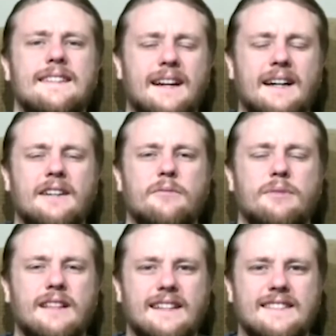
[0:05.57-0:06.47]
Duh
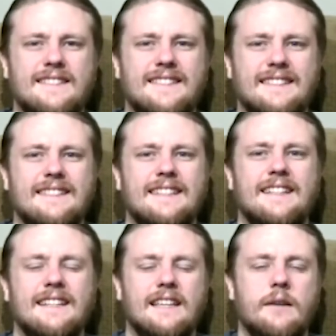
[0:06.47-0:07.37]
Plus.
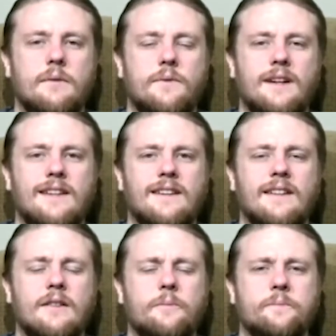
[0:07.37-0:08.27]
Kind of a funny
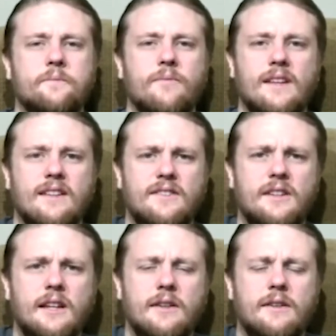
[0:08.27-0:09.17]
title.
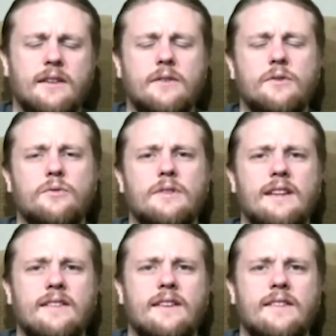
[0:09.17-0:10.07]
Considering it was
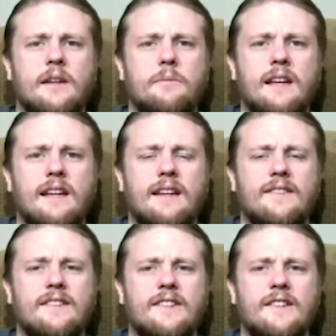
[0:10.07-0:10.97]
released on the same day
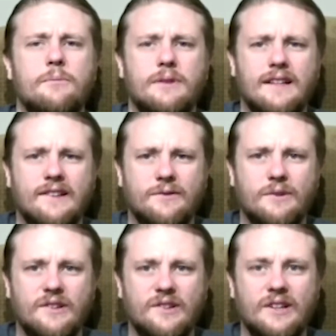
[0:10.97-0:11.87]
as Disney Plus
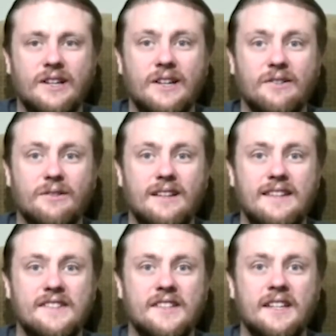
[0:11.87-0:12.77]
was
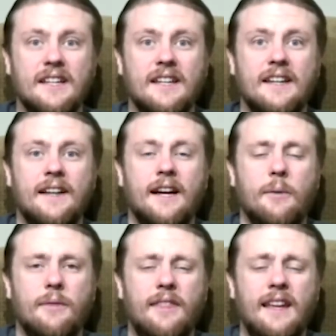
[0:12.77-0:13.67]
released,
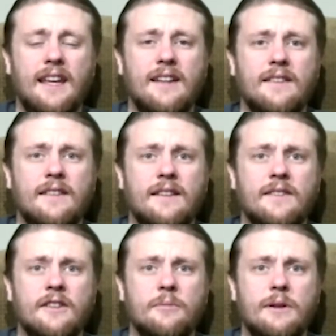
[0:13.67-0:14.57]
I'm thinking
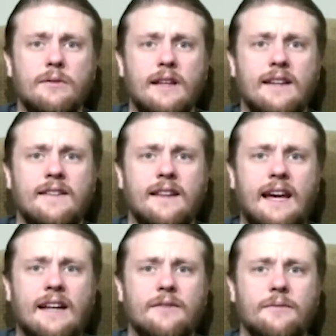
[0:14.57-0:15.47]
it's going to be related to
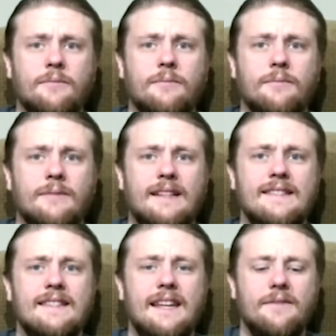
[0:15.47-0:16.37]
that.
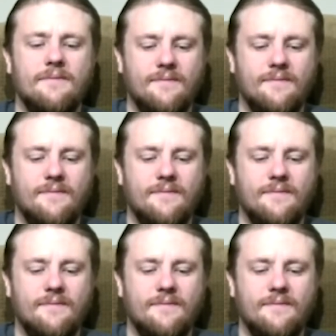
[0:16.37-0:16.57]
Let's see.